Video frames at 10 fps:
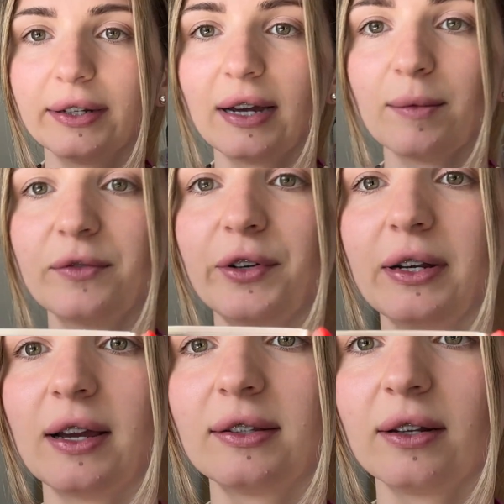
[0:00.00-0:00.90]
comes very
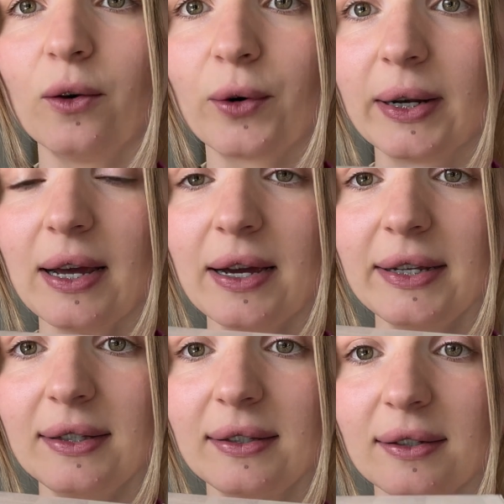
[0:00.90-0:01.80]
nicely
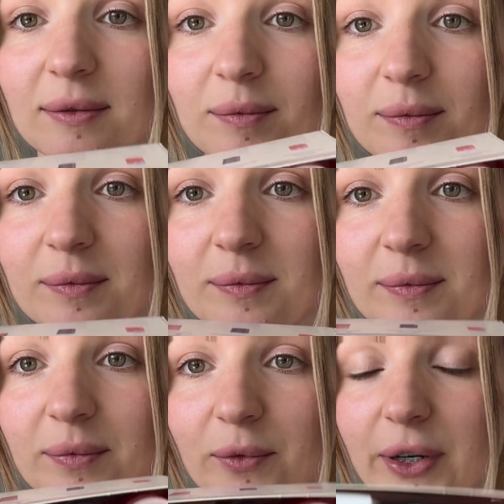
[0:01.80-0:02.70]
organized.
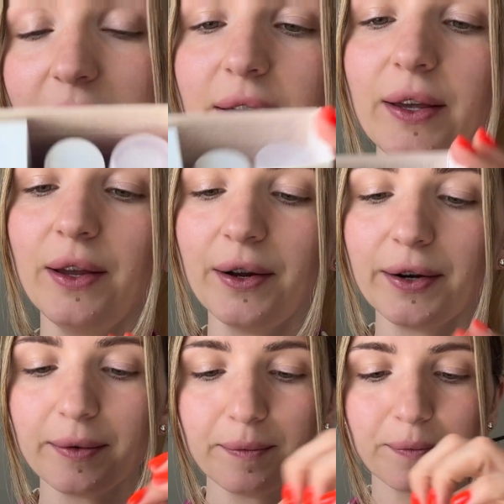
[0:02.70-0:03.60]
Right here